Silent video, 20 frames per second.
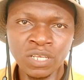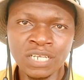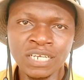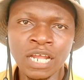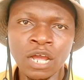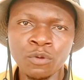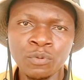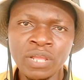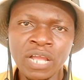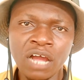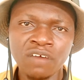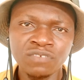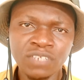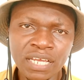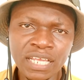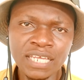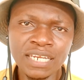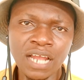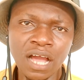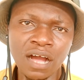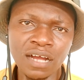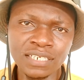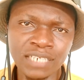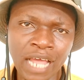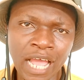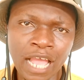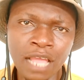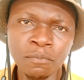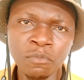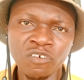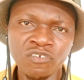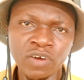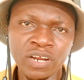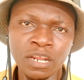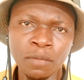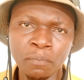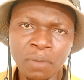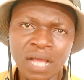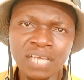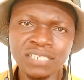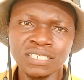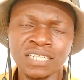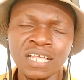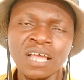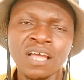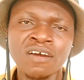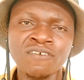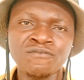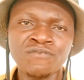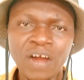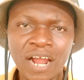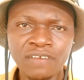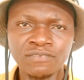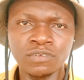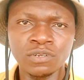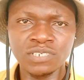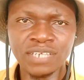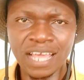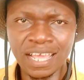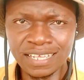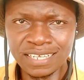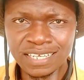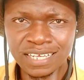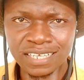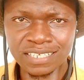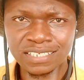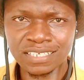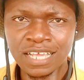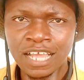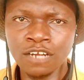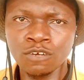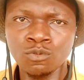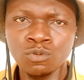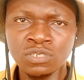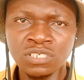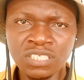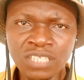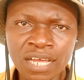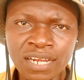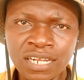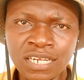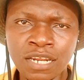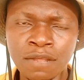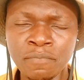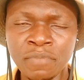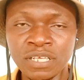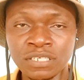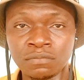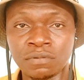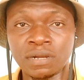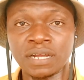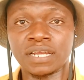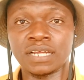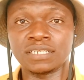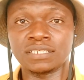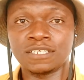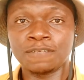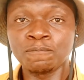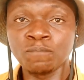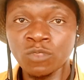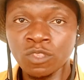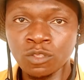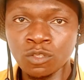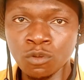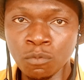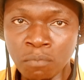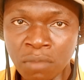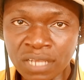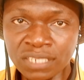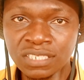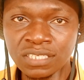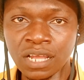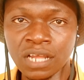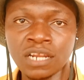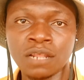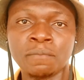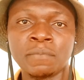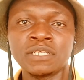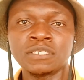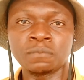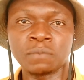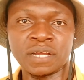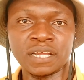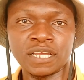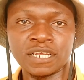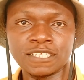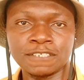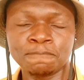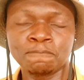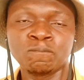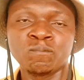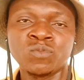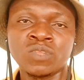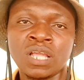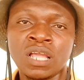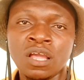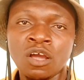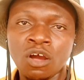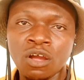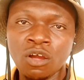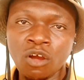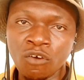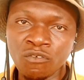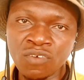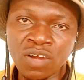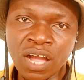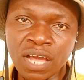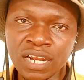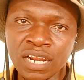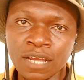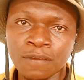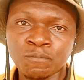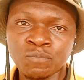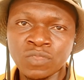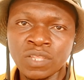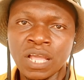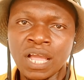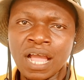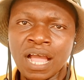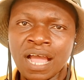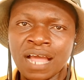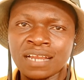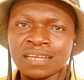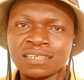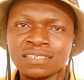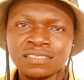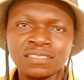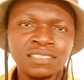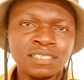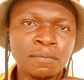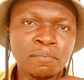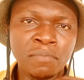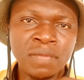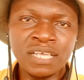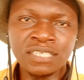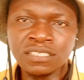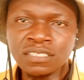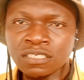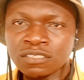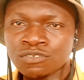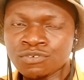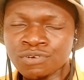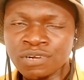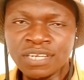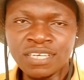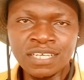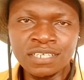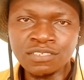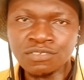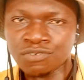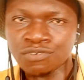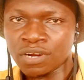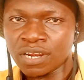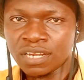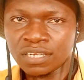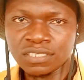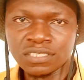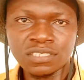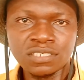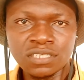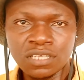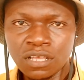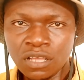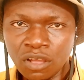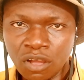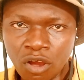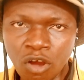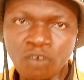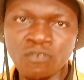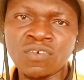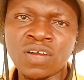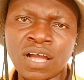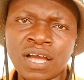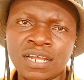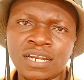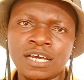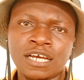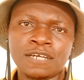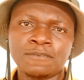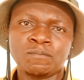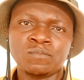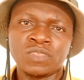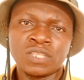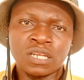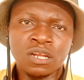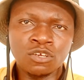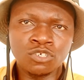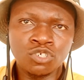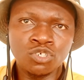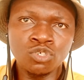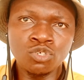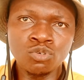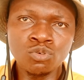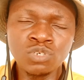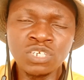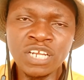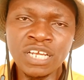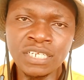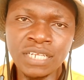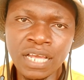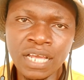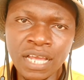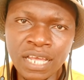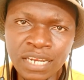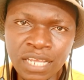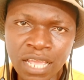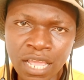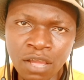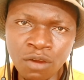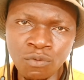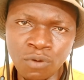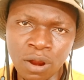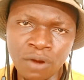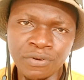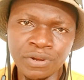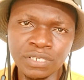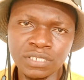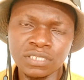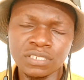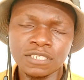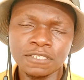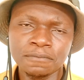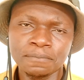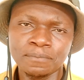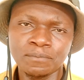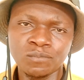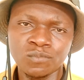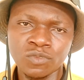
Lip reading: Now we have taken our time over the past 5 to 10 years to study the maize market, to master the maize market of Ghana and the maize trading trends of Ghana. Now should you need any inquiries